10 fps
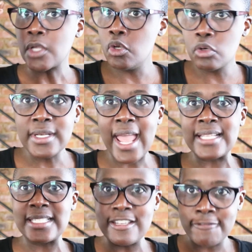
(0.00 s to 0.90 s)
Luke
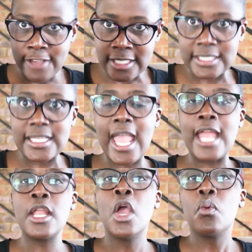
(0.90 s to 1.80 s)
19 verse
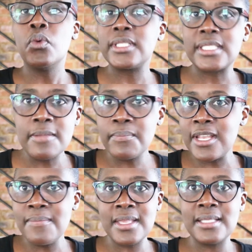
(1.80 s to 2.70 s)
10, which
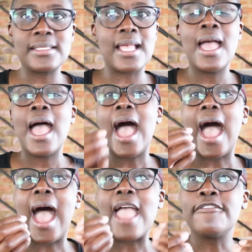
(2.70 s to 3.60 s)
simply means,
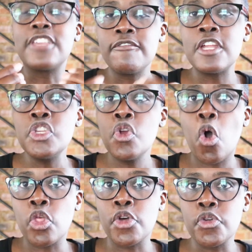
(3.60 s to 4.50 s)
I have given you
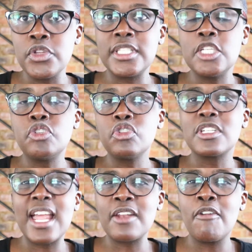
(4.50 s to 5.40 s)
authority to
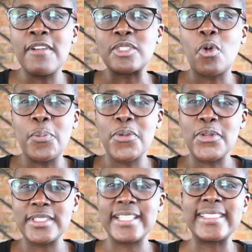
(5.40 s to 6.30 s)
tread over
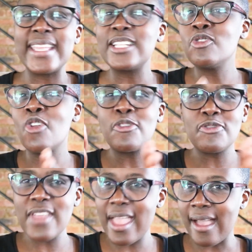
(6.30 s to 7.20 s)
scorpions and snakes. Do not
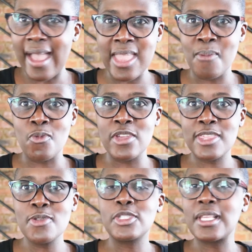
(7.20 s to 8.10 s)
fear, I am
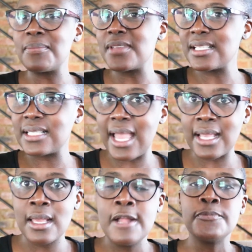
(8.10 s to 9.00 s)
with you. Scriptures
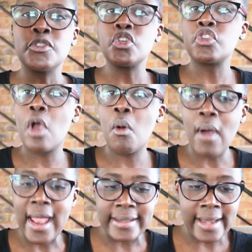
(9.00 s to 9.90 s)
like Joshua
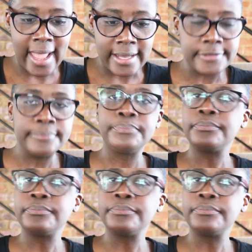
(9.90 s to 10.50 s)
1:9,